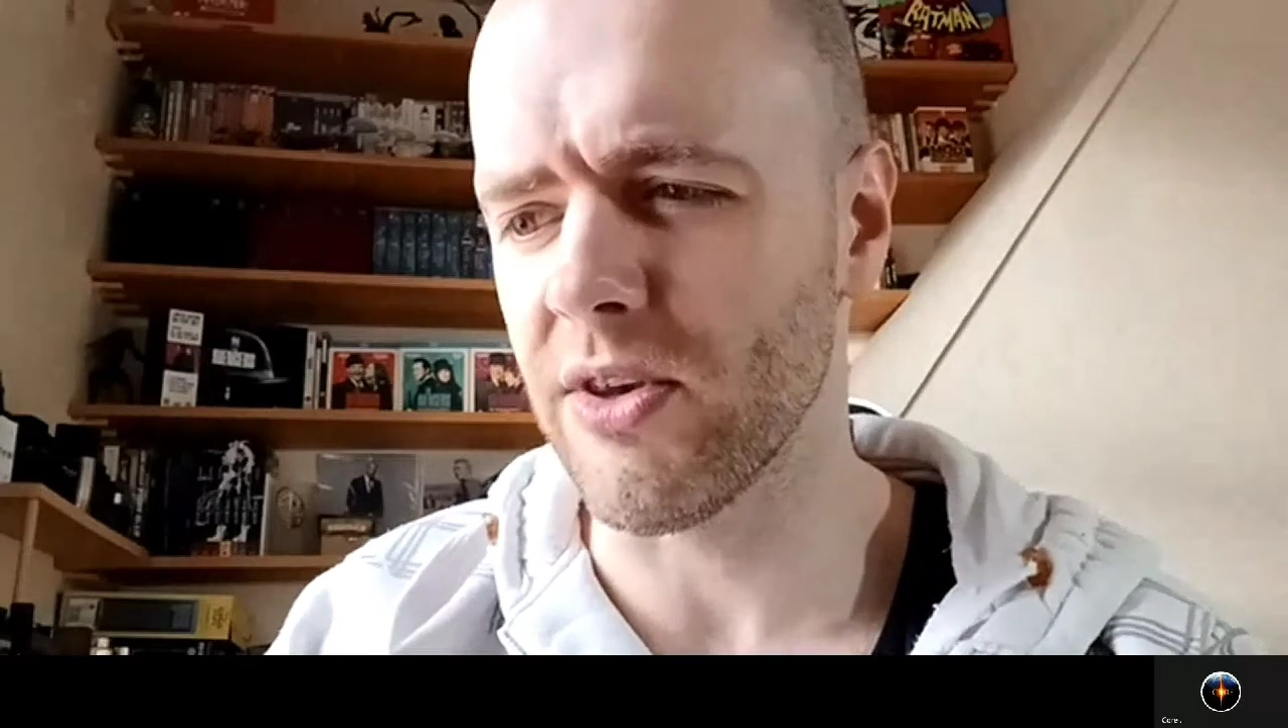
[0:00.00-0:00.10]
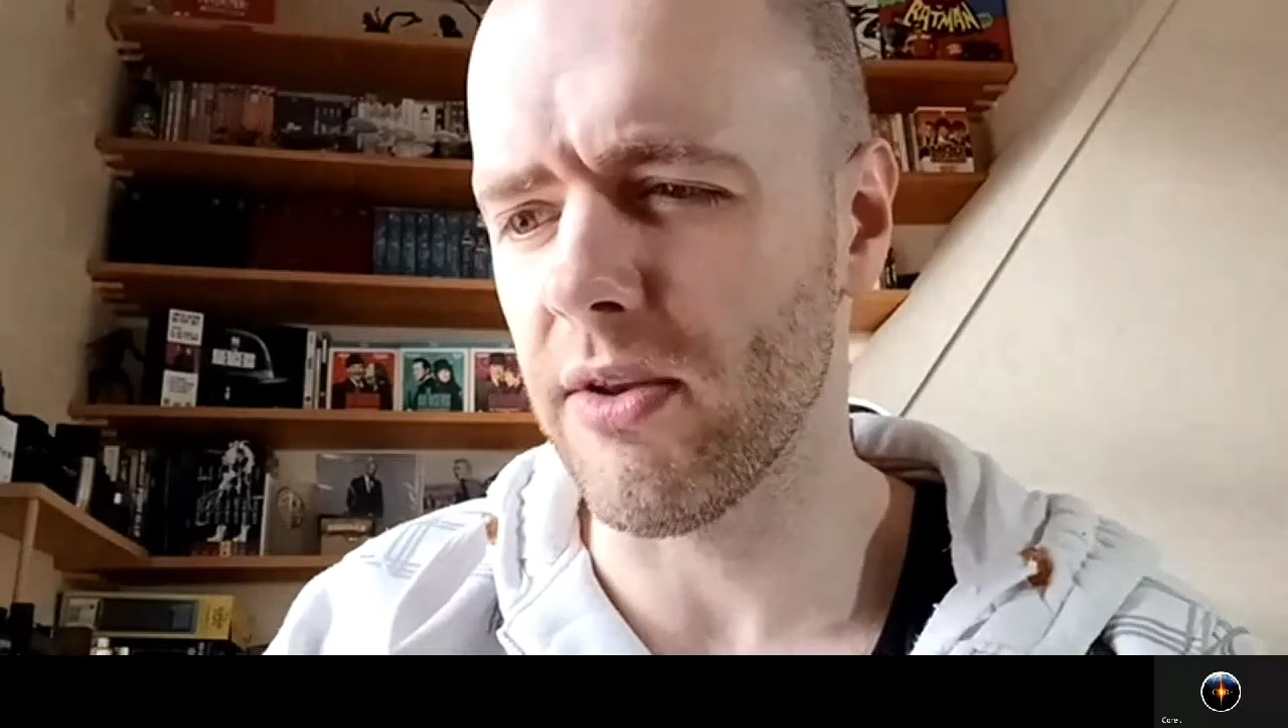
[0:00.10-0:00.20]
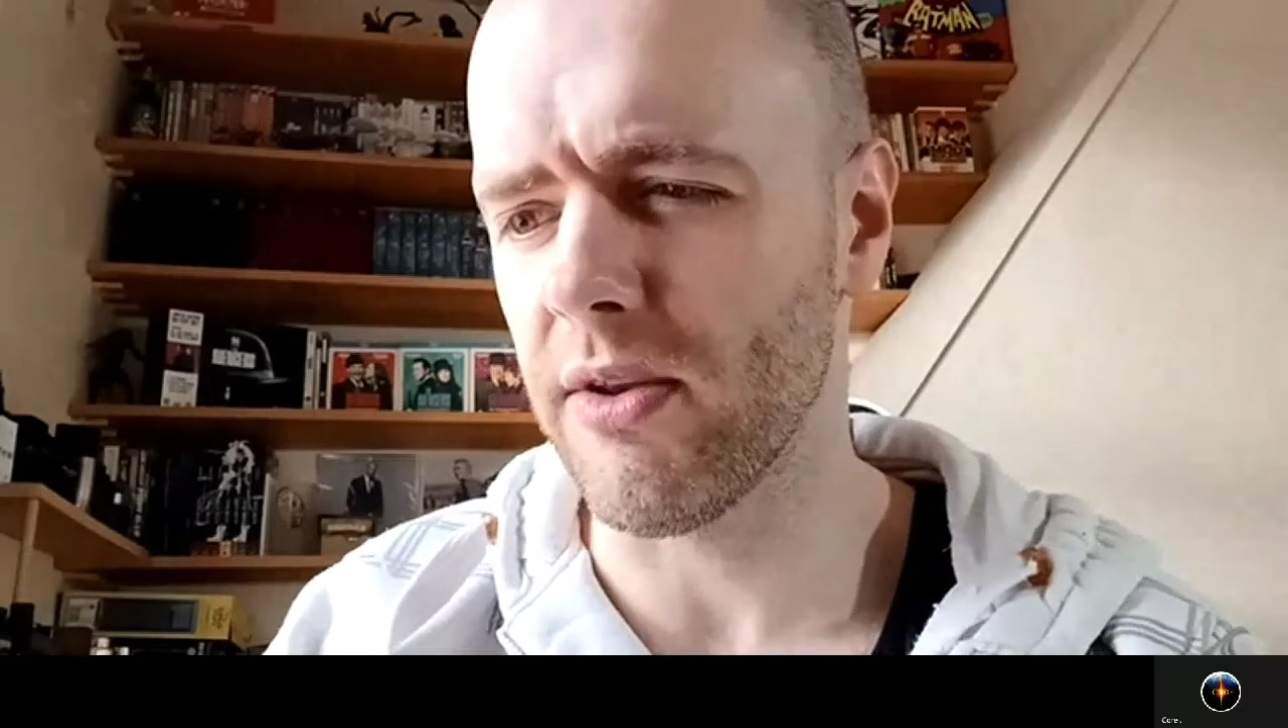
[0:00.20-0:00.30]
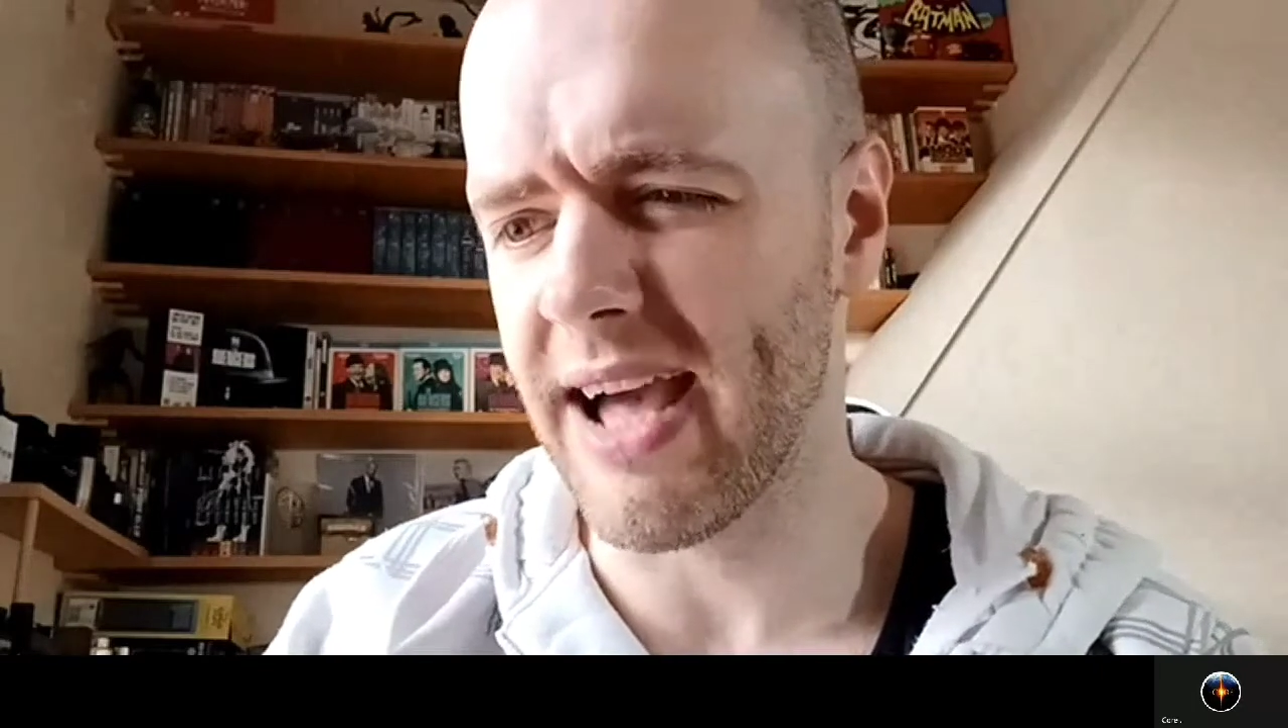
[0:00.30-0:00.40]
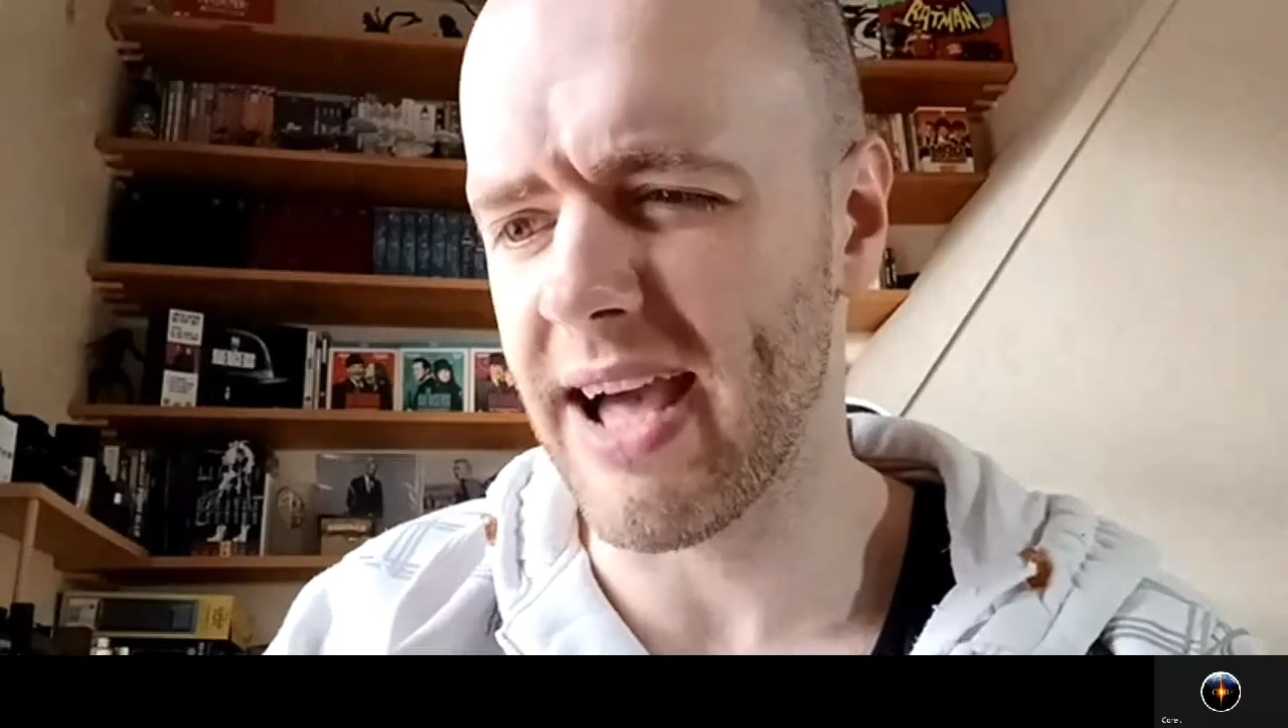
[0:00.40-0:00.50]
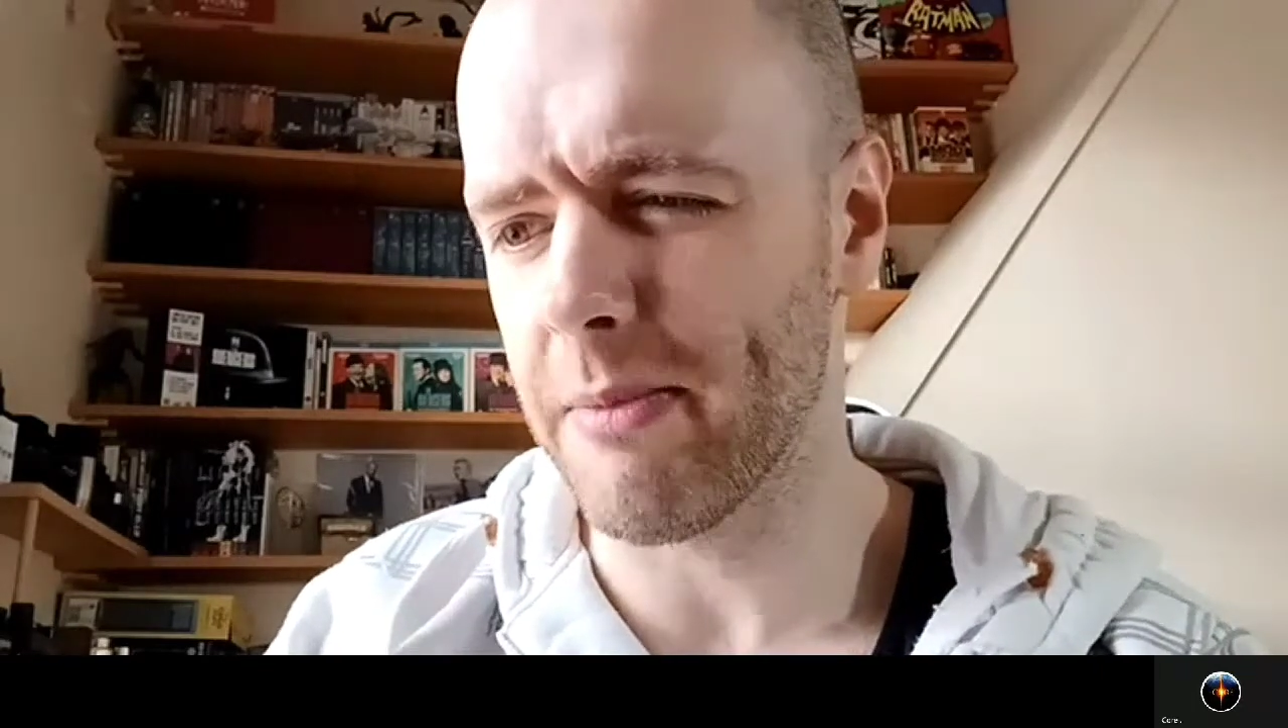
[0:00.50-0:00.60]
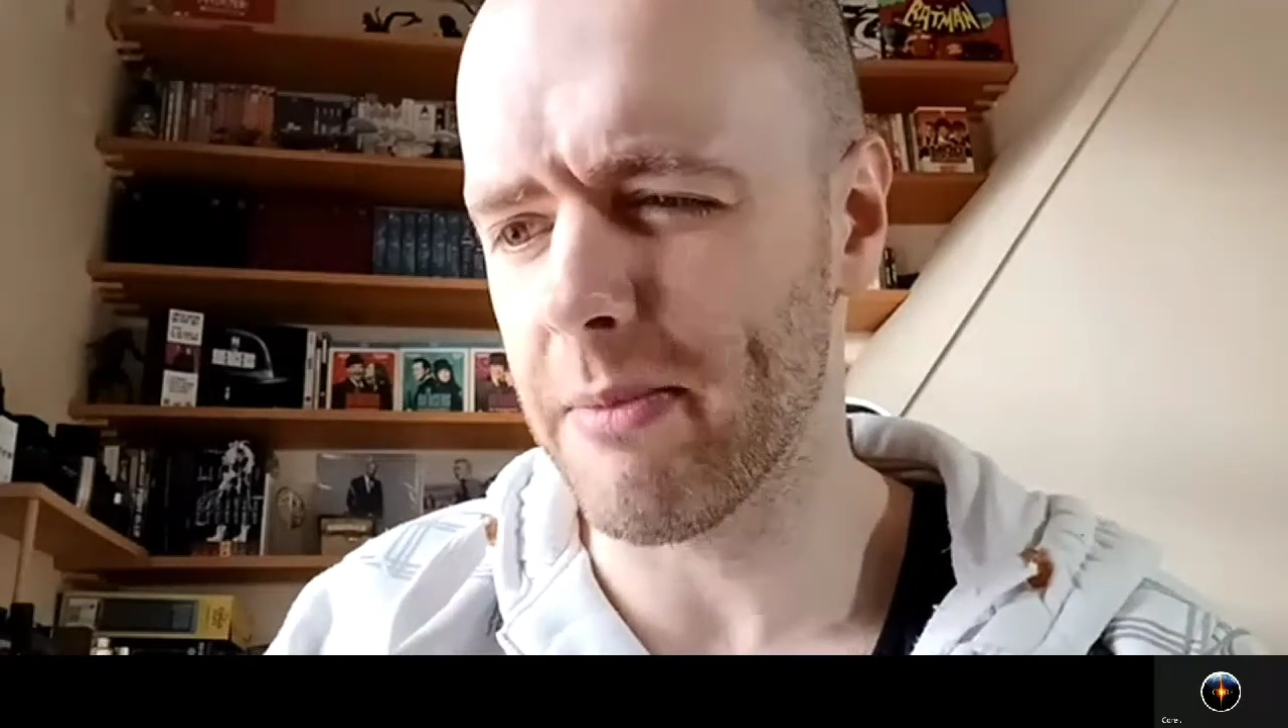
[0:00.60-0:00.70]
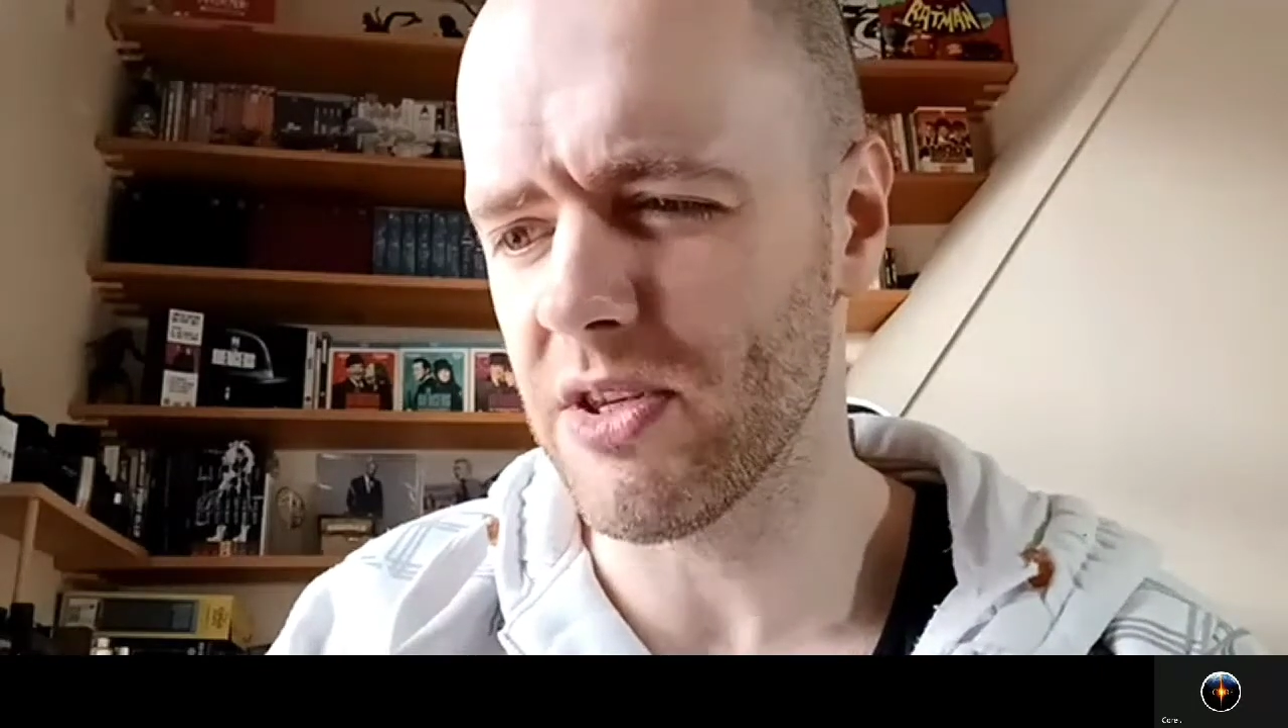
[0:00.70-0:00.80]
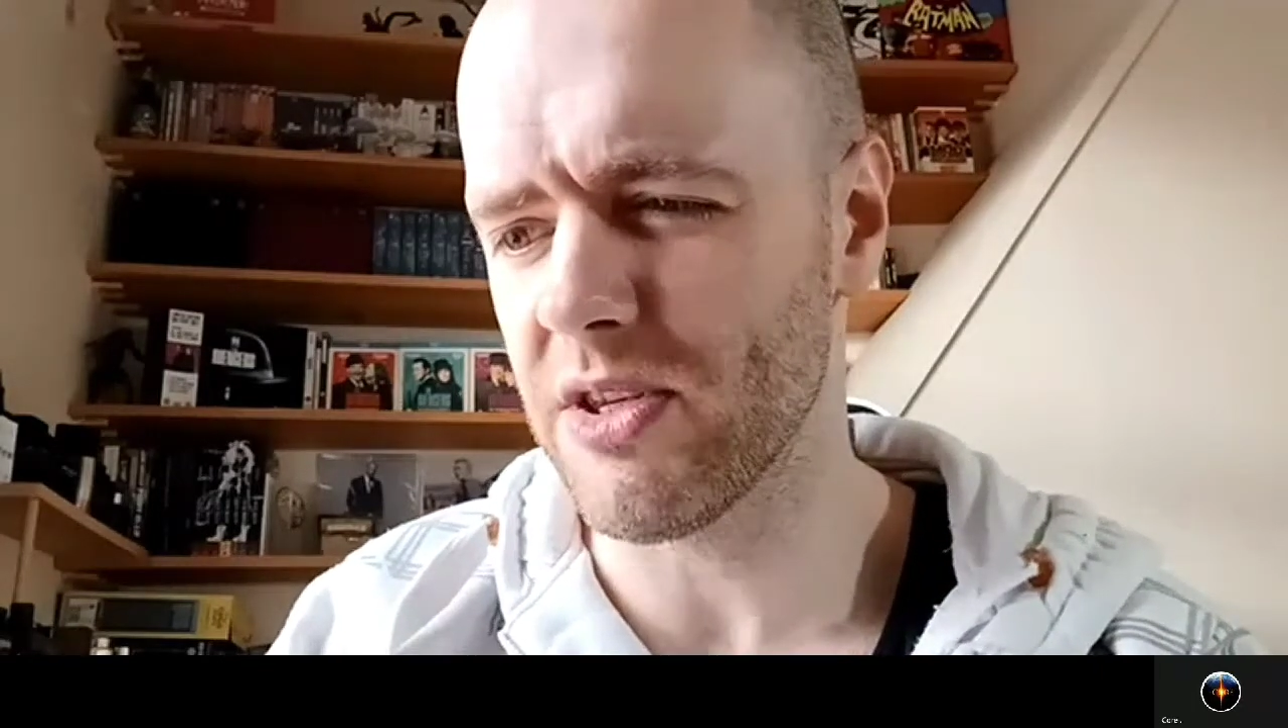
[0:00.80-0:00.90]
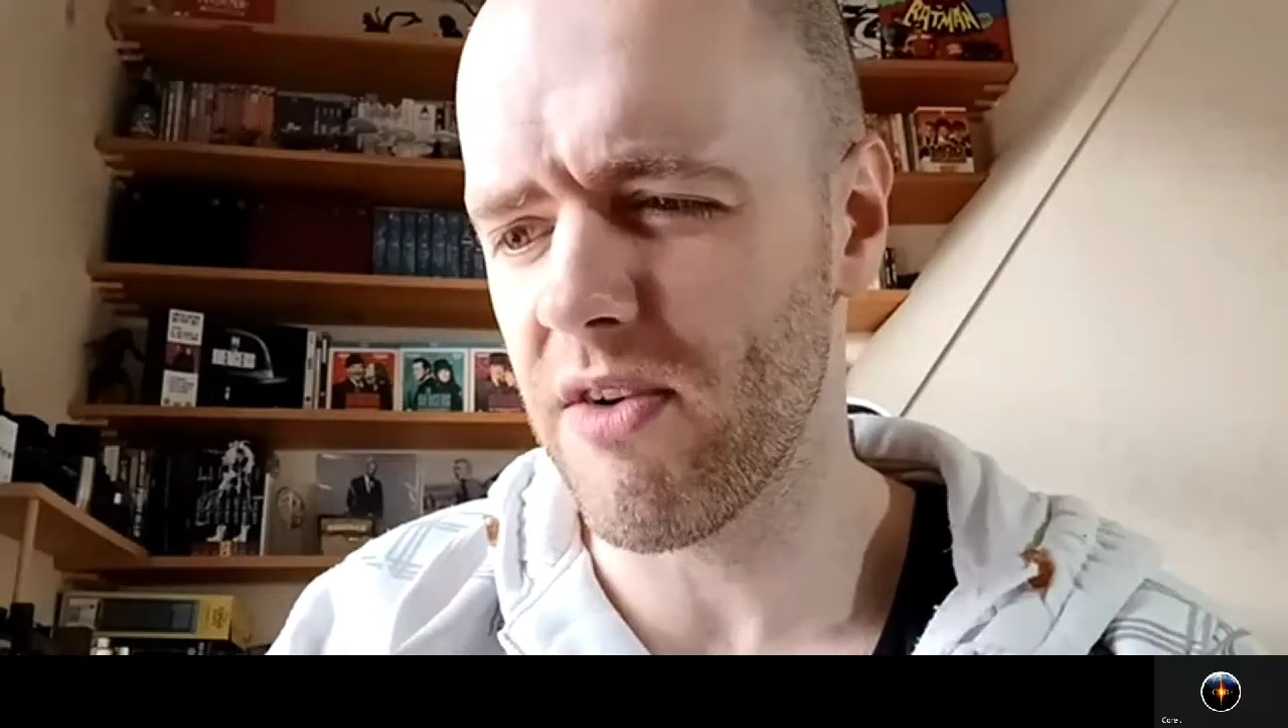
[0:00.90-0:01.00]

not on like Amazon